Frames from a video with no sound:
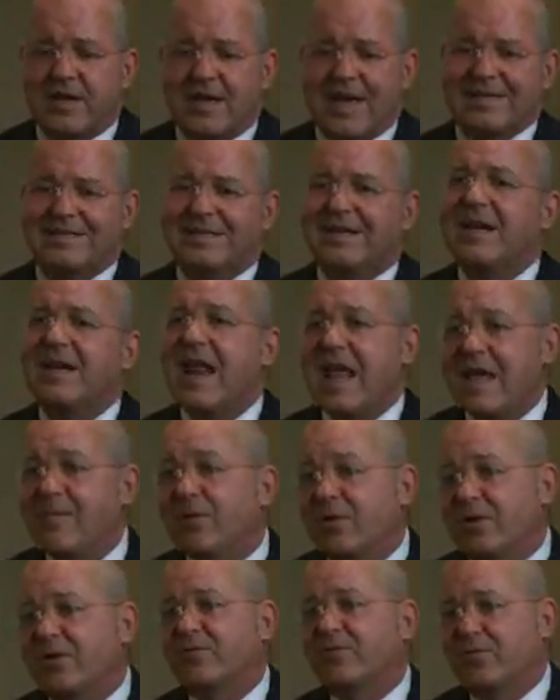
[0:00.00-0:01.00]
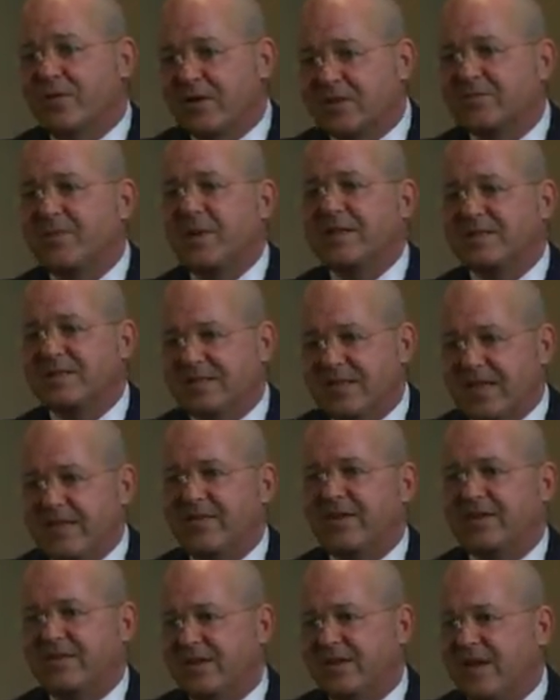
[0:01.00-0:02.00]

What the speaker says: enabler for expense savings